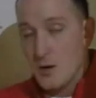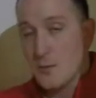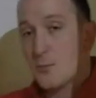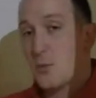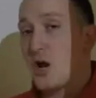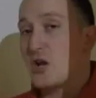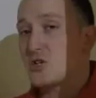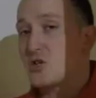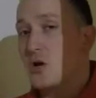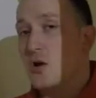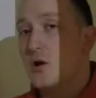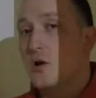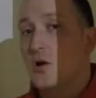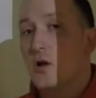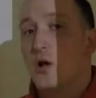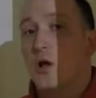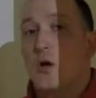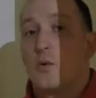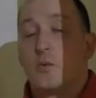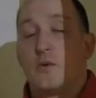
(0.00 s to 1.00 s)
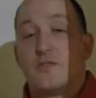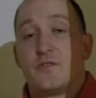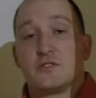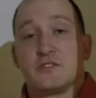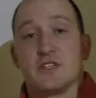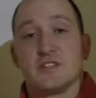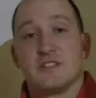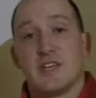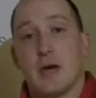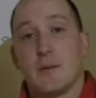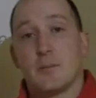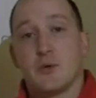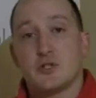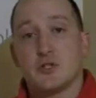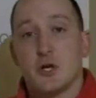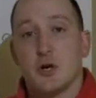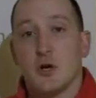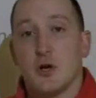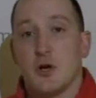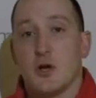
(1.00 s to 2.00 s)
pressure, we've looked at
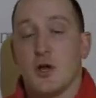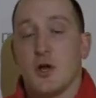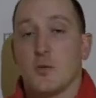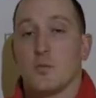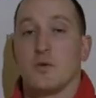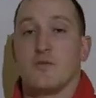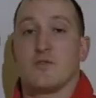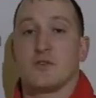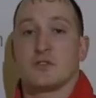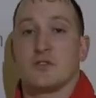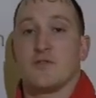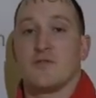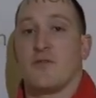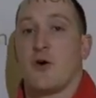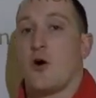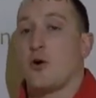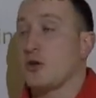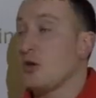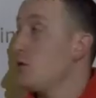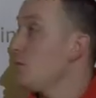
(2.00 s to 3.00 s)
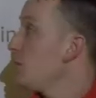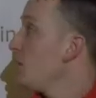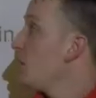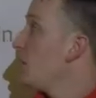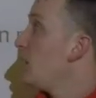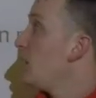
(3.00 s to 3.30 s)
temperature, we've looked at volume,